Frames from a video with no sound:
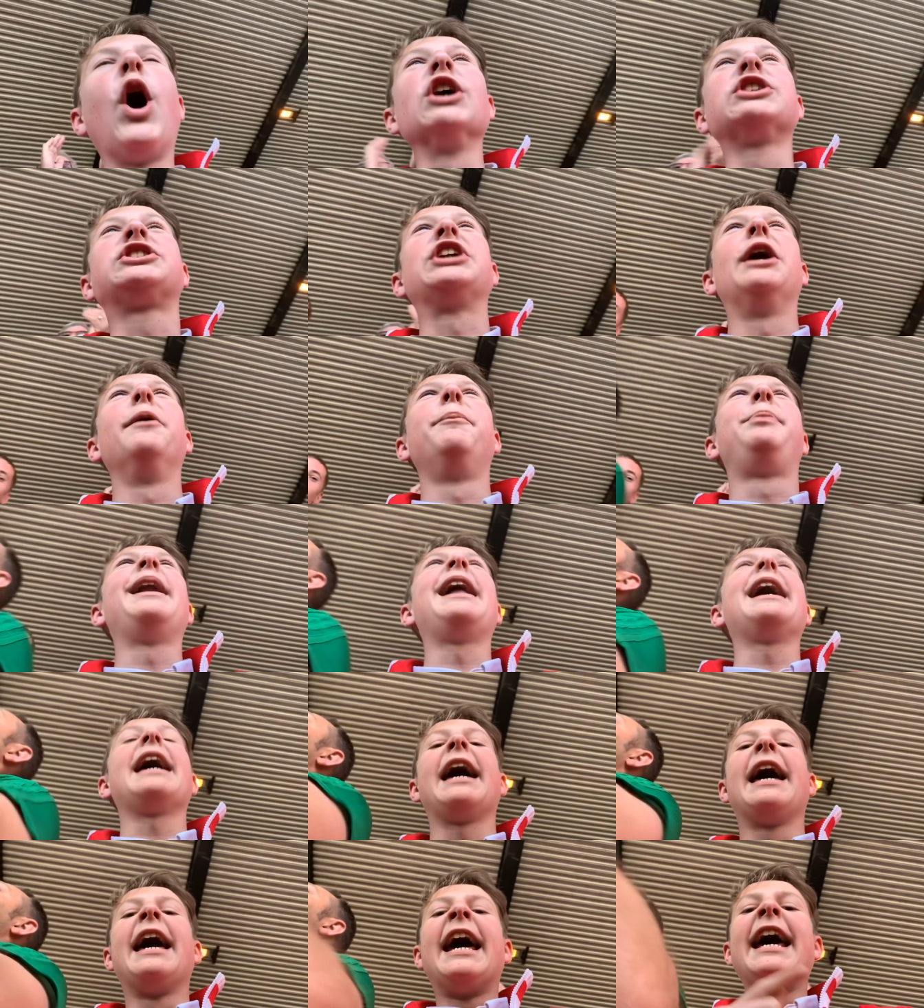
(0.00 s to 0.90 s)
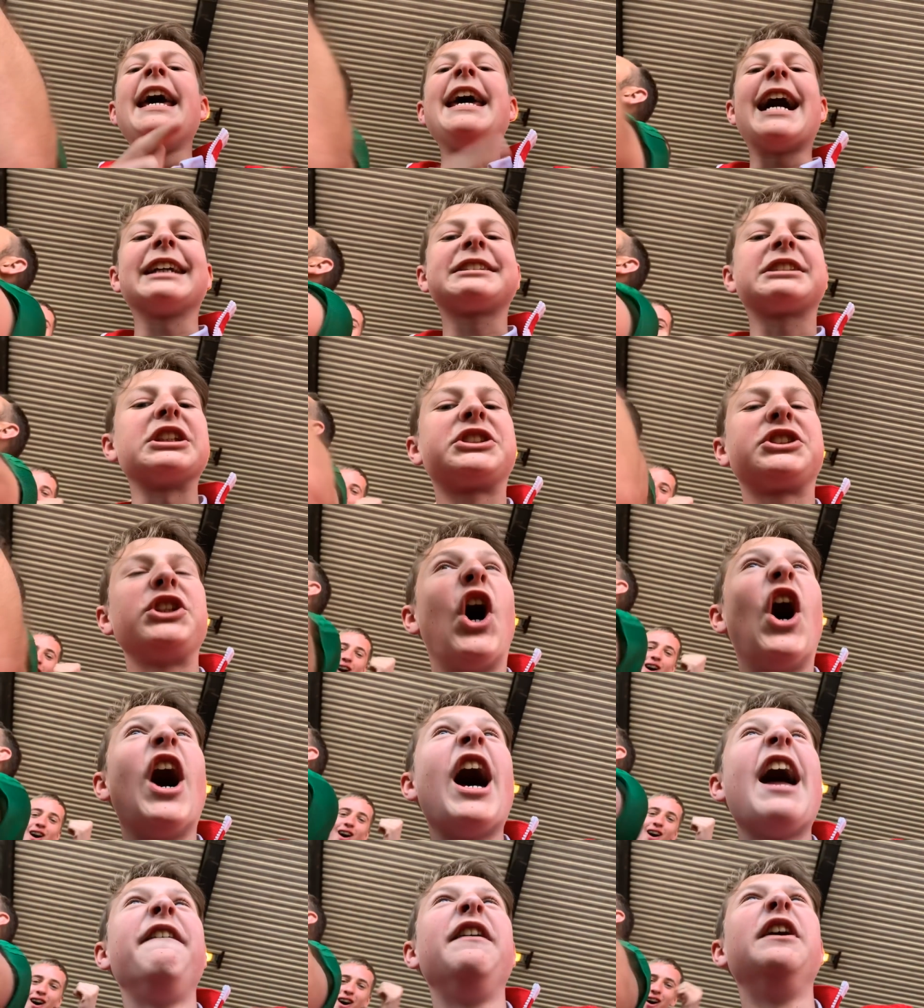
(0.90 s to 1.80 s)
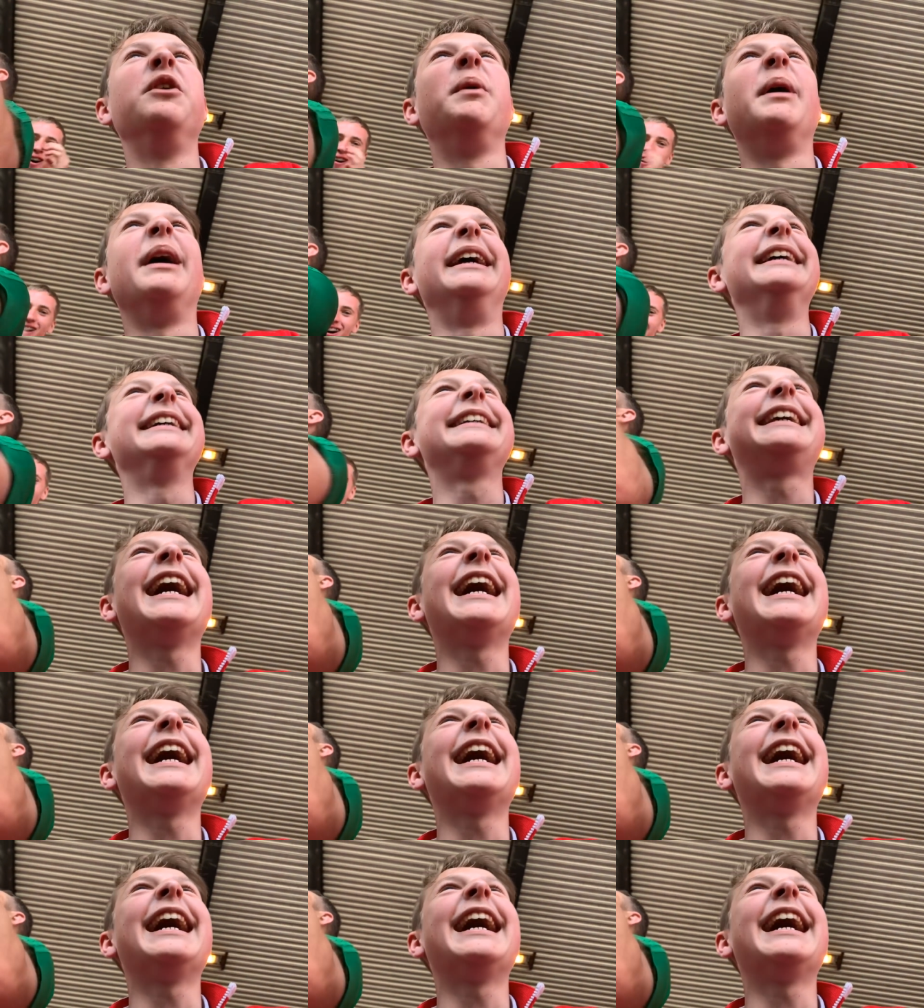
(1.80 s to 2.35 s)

He has to start every week.